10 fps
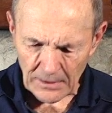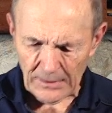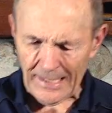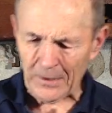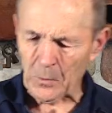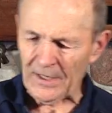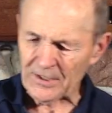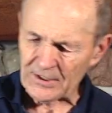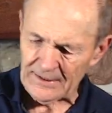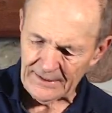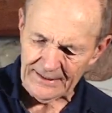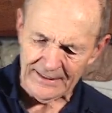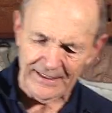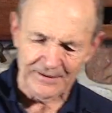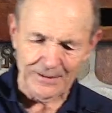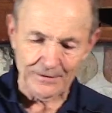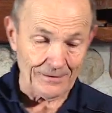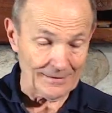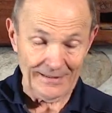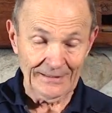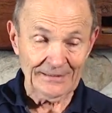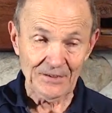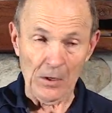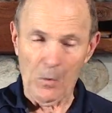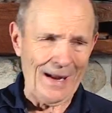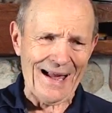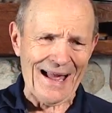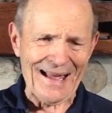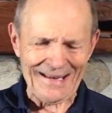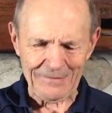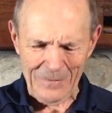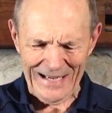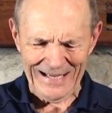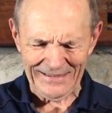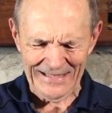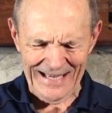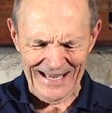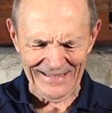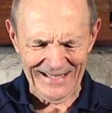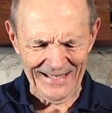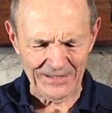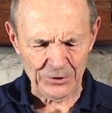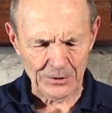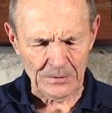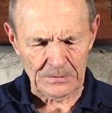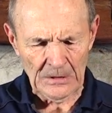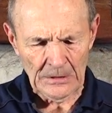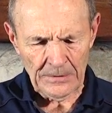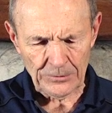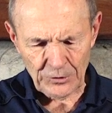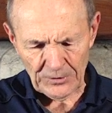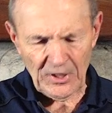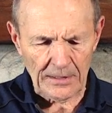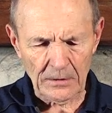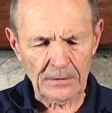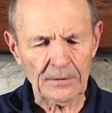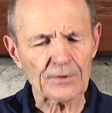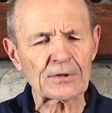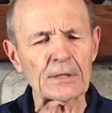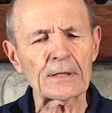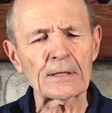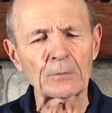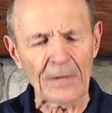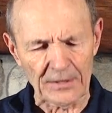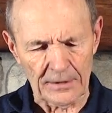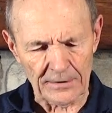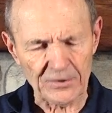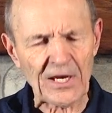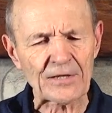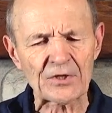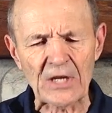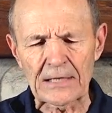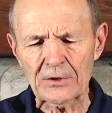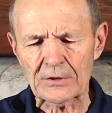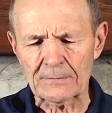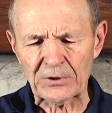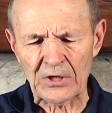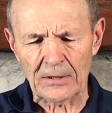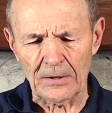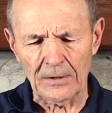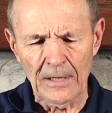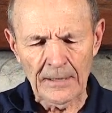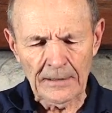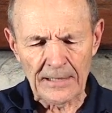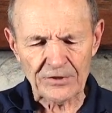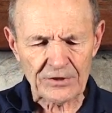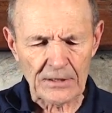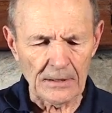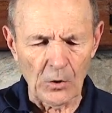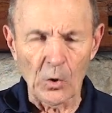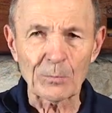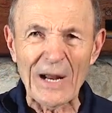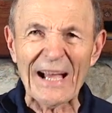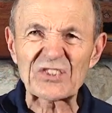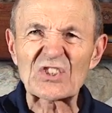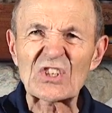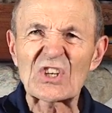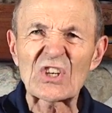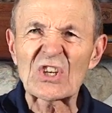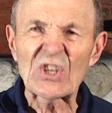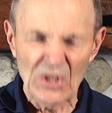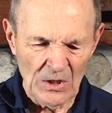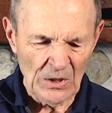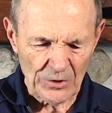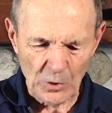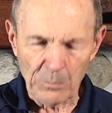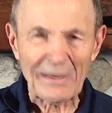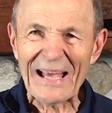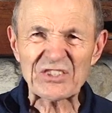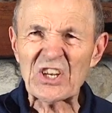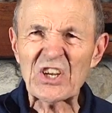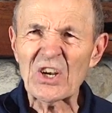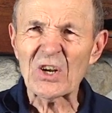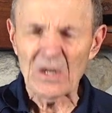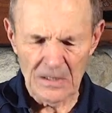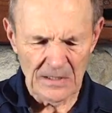in a lot of ways, and you're going to say, wow, yeah, yeah, it's true. So you take a look at this regulator, the second stage in particular, it's all brass. There's no plastic here.